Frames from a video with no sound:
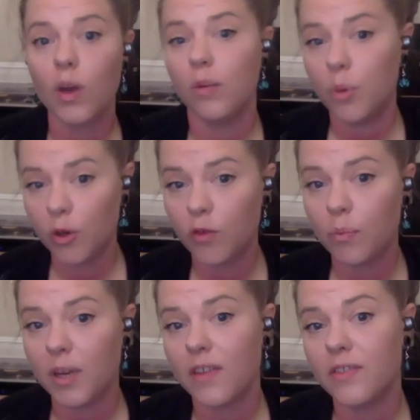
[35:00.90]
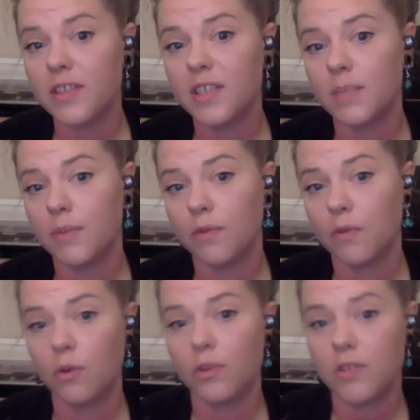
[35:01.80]
and approved by engineers
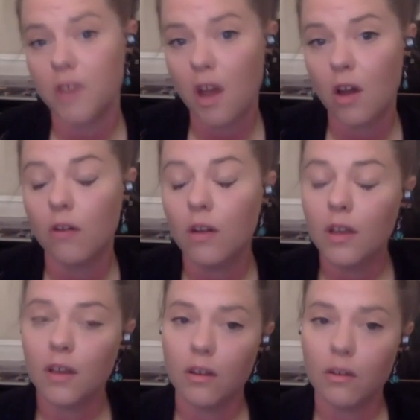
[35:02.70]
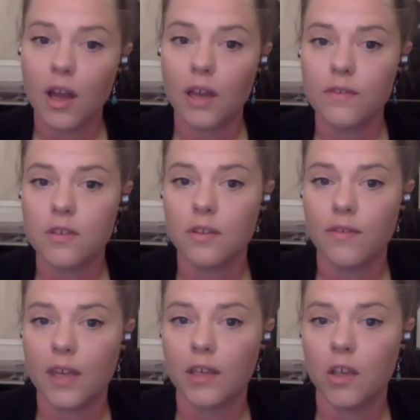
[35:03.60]
before the show arrives to the
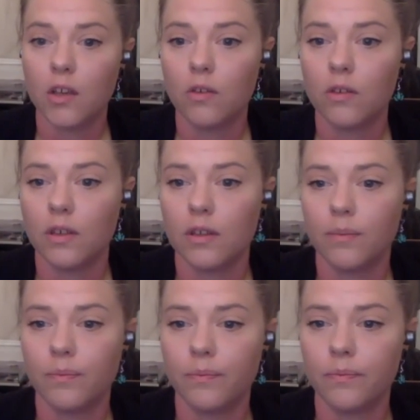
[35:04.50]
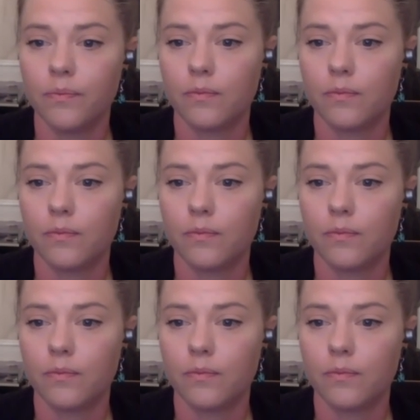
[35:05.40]
venue. Um,